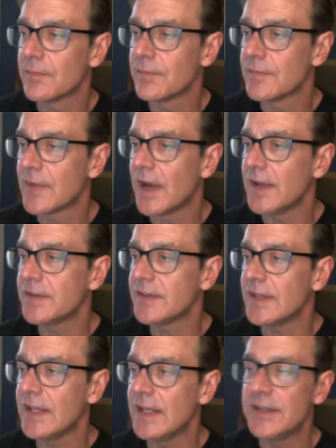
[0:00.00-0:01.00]
nice,
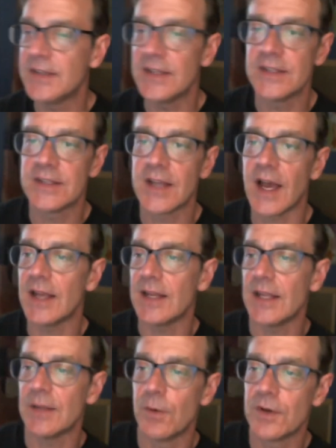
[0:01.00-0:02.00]
easy, and
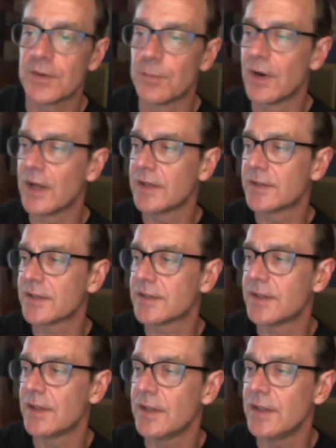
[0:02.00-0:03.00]
tidy, which brings us
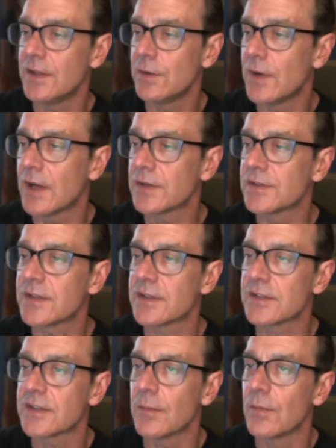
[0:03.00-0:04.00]
to the US
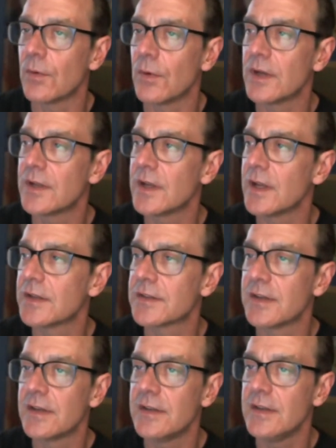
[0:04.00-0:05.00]
system, which is
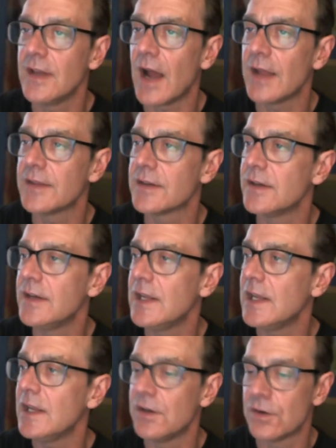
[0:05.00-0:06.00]
neither
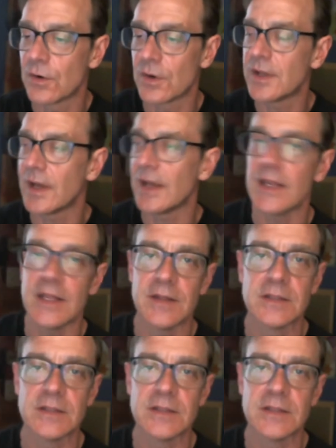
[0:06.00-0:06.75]
neat nor tidy,